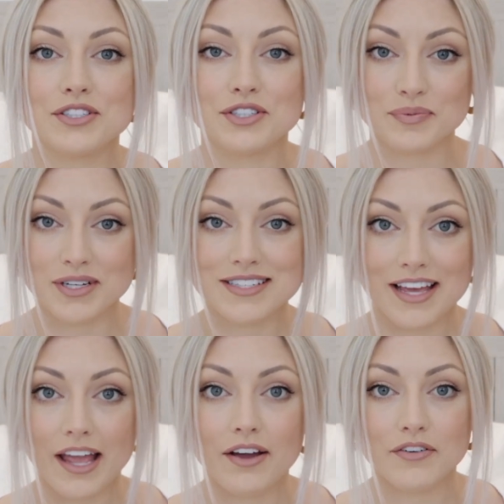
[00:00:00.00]
Just want to
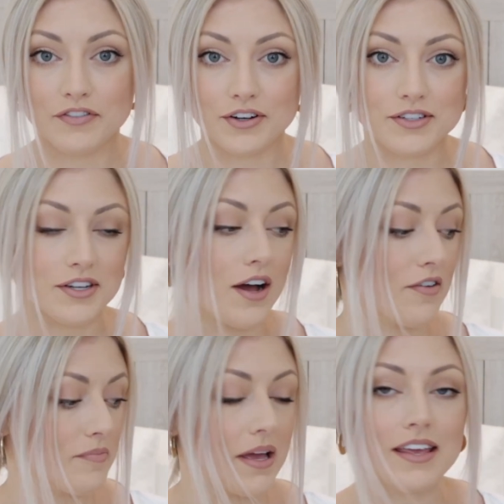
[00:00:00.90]
say, first
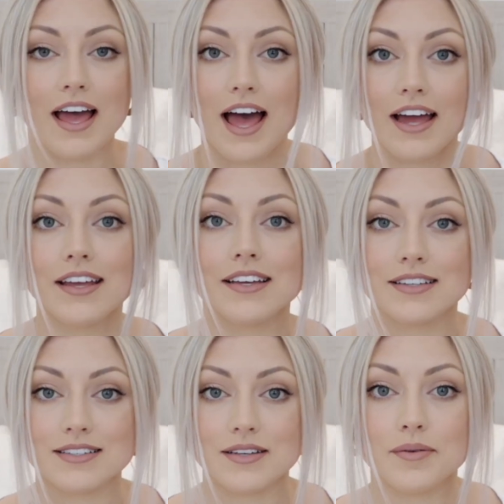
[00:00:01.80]
off, my cat
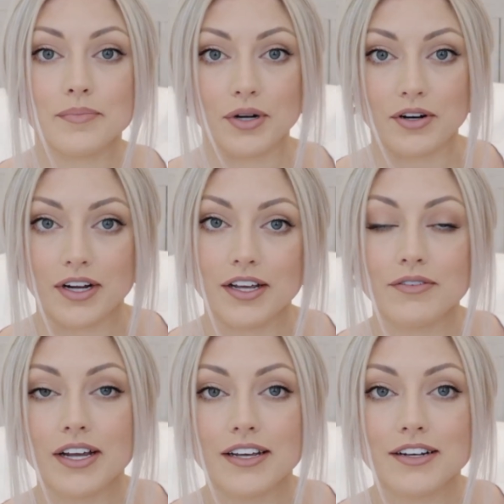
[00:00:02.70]
is
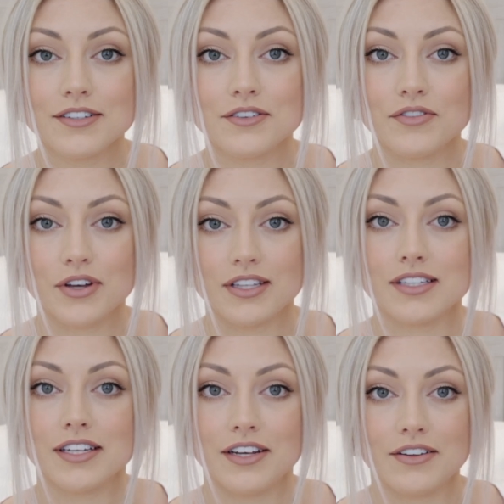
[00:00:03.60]
purring right here, so if you guys
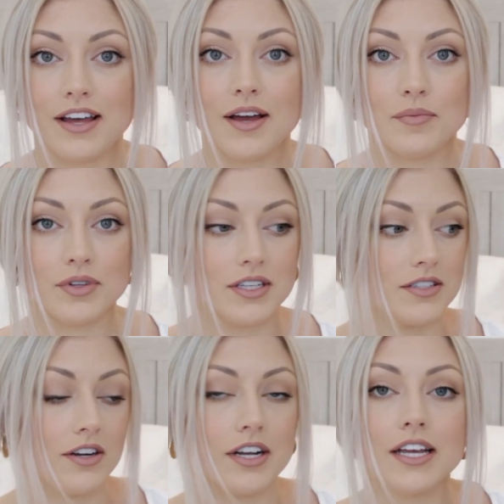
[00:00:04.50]
can hear that, I'm really
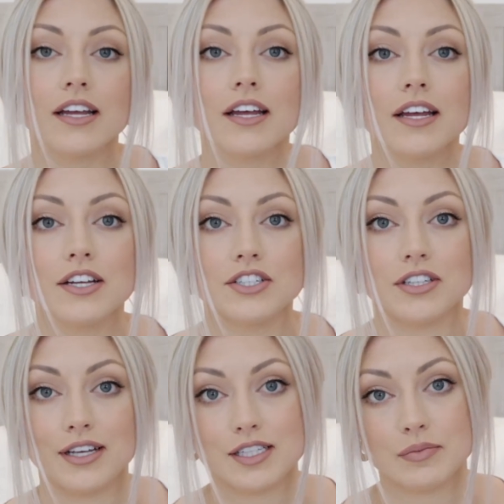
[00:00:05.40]
sorry.
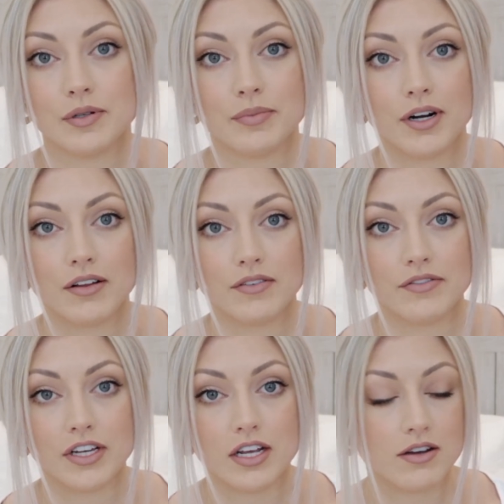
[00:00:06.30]
She likes to be a part
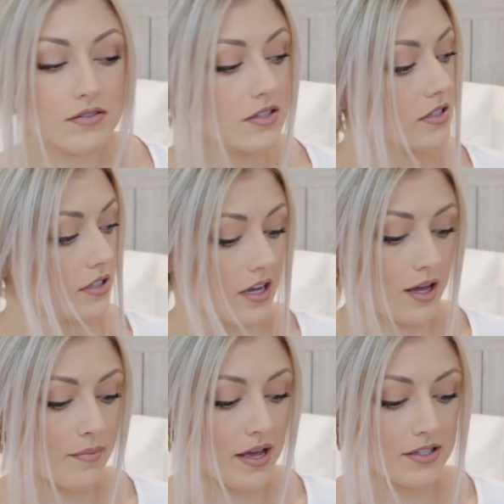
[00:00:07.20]
of the videos,
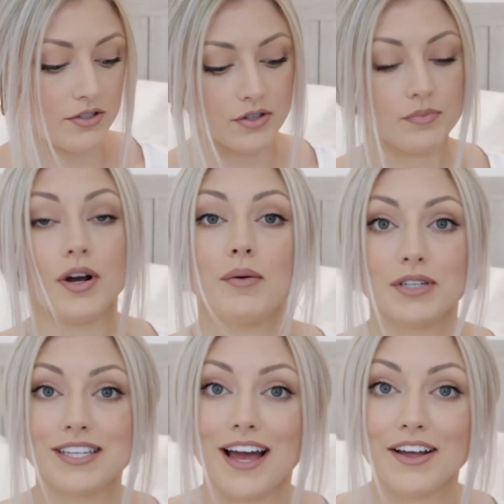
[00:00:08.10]
as you can
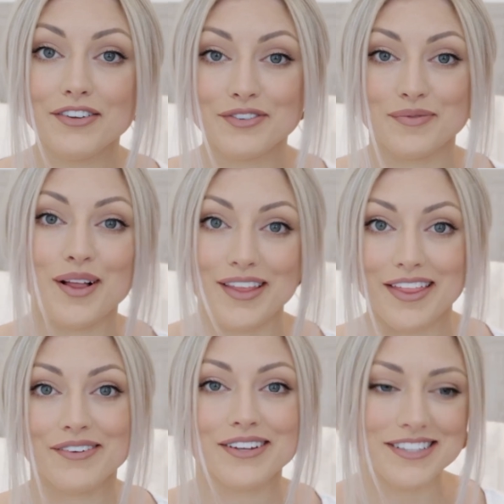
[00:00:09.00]
probably tell from all the
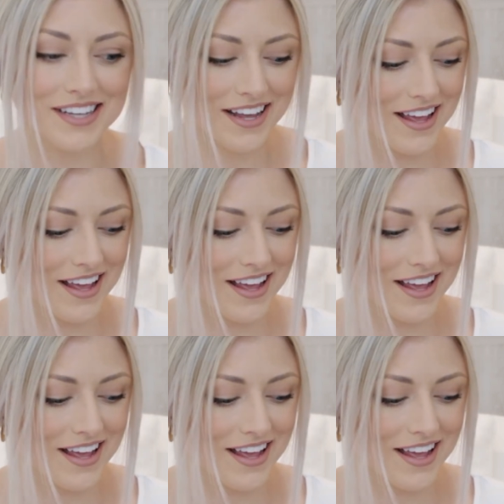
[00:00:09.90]
other ones.